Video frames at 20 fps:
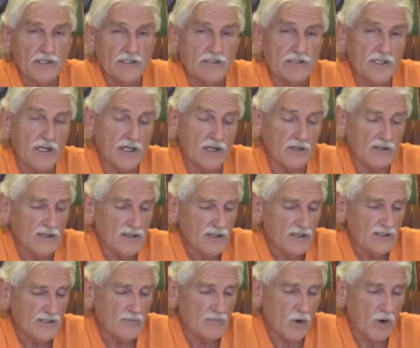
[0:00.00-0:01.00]
So
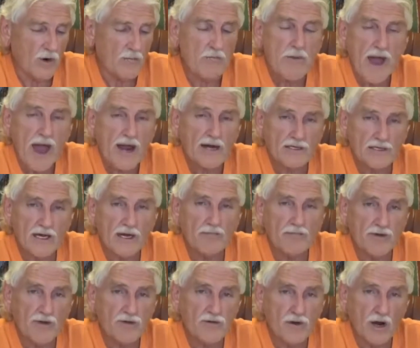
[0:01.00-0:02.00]
the more packed
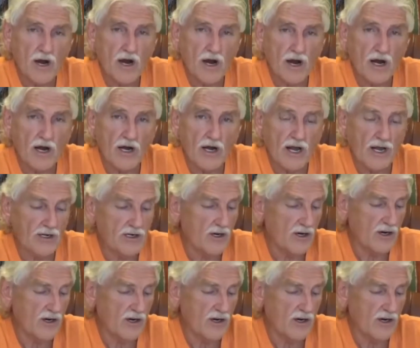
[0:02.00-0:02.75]
up you are and